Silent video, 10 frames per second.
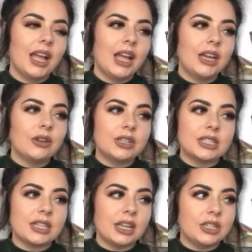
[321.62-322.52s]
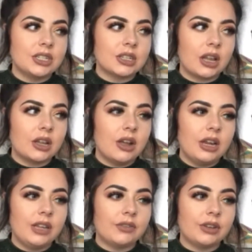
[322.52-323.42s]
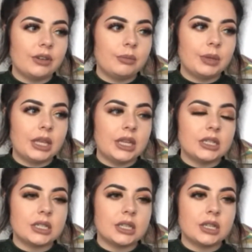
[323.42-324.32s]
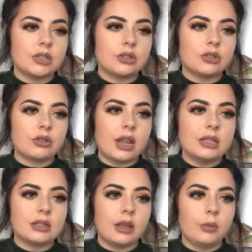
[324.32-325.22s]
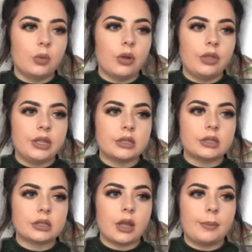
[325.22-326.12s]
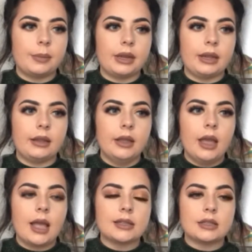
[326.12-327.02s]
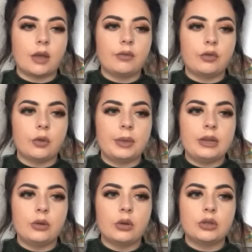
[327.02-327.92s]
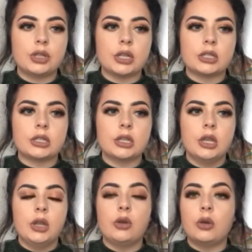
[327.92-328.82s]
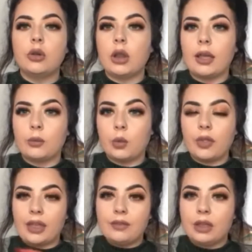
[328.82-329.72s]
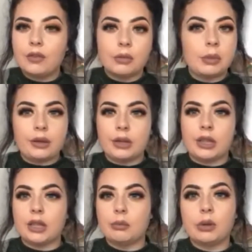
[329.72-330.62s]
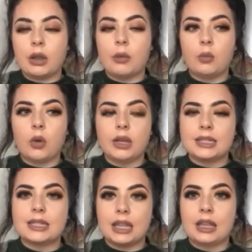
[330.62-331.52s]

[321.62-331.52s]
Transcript: And honestly, I can't even begin to stress like what this company has done for me. Not like what they've given me or anything, but like what it's